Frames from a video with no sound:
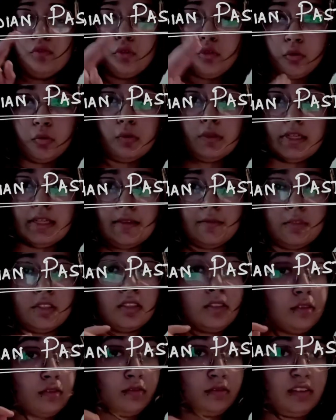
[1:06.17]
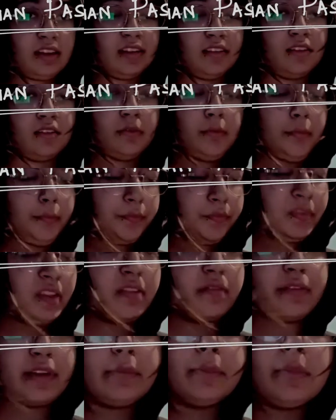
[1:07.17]
two types. One,
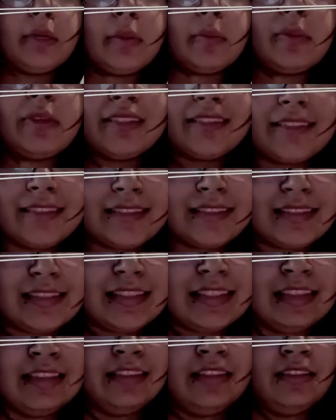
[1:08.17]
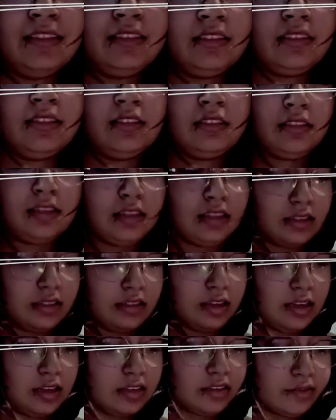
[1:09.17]
when people see
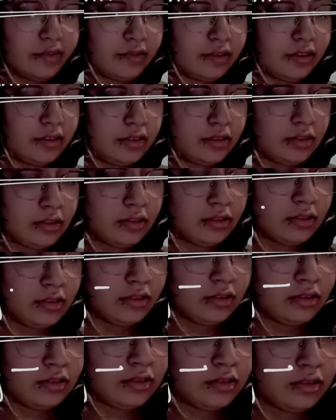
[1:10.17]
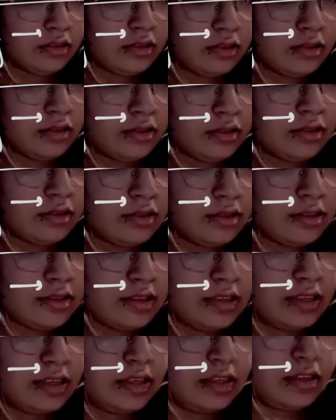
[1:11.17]
after
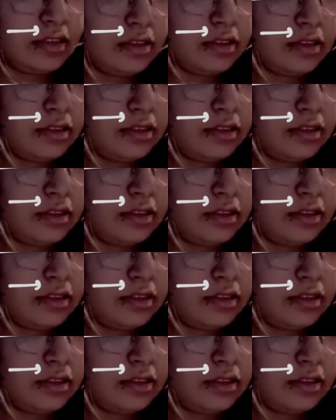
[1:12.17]
seeing